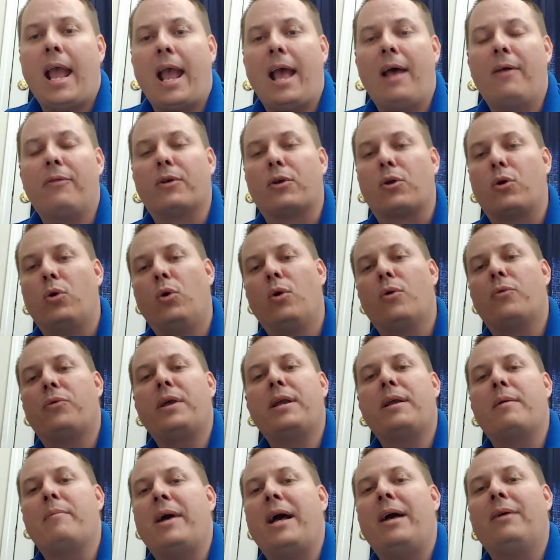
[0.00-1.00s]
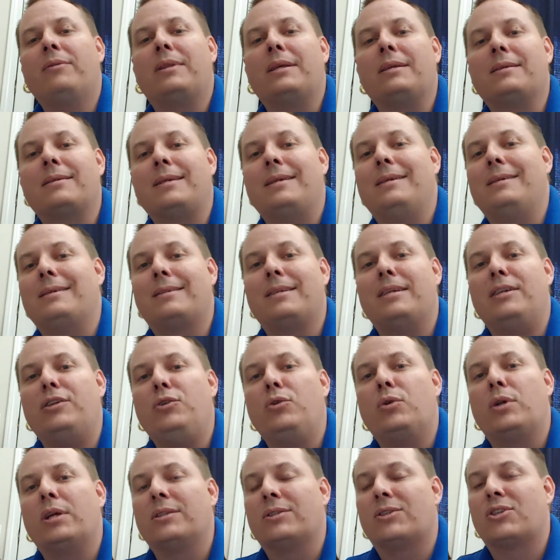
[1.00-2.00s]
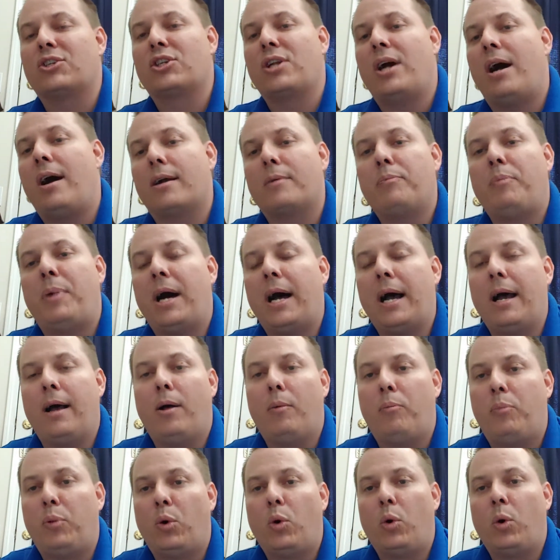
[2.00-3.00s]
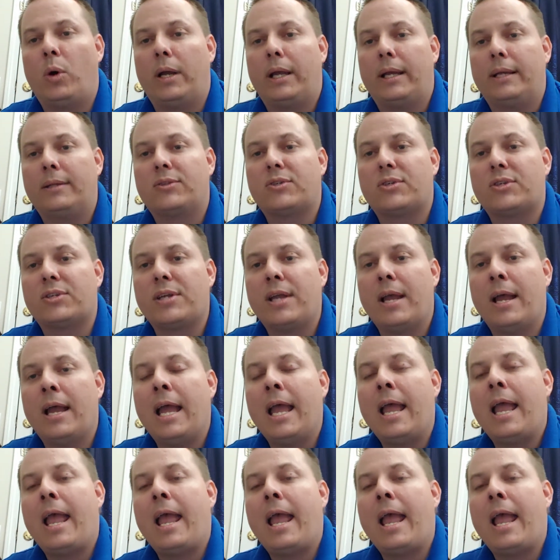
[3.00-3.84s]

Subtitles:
And the cool thing about this is that you can stockpile points